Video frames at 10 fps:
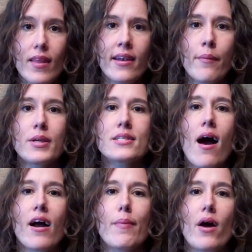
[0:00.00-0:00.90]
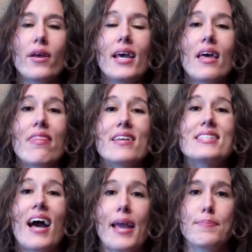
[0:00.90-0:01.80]
Now I'm going to talk about the
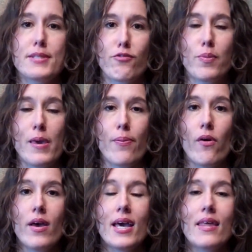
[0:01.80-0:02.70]
types of people.